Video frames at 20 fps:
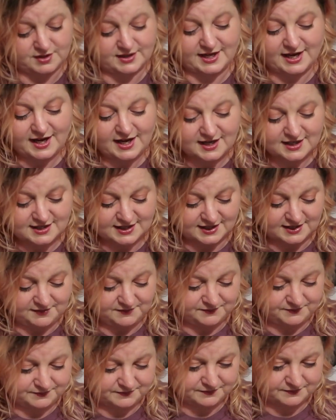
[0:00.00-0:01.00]
candy.
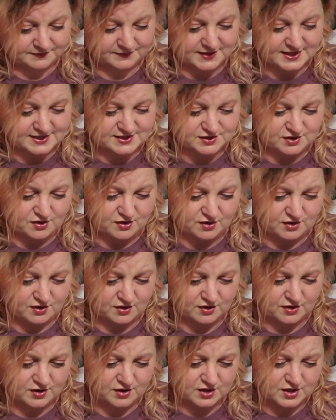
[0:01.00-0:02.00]
These
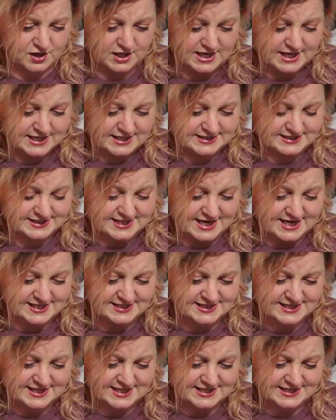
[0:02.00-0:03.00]
are
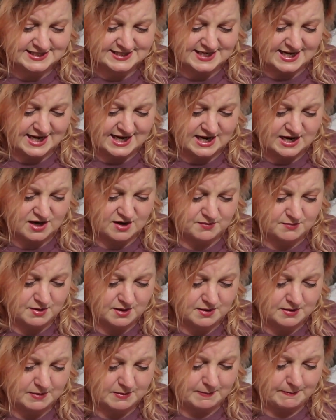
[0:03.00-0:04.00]
Daisy and Dam
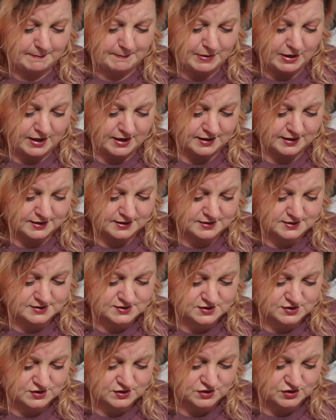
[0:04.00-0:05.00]

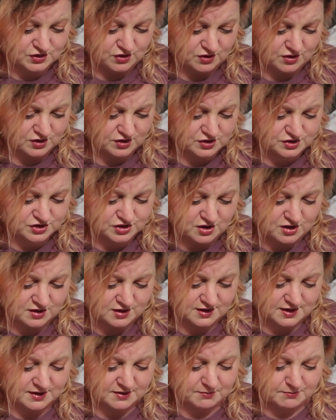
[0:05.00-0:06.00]
buttons, dark
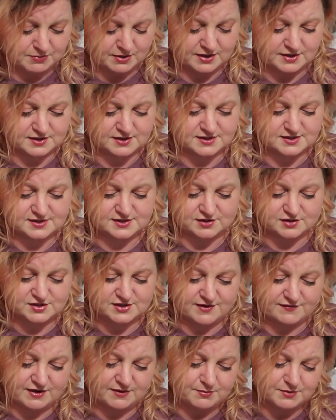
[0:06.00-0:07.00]
chocolate buttons. They're
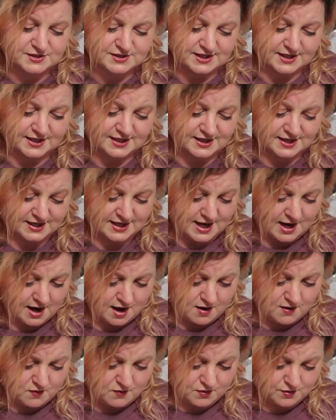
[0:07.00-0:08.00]
seventy percent
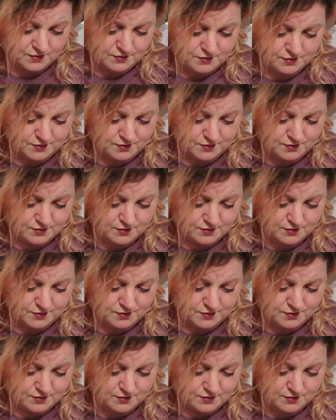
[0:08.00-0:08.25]
cacao.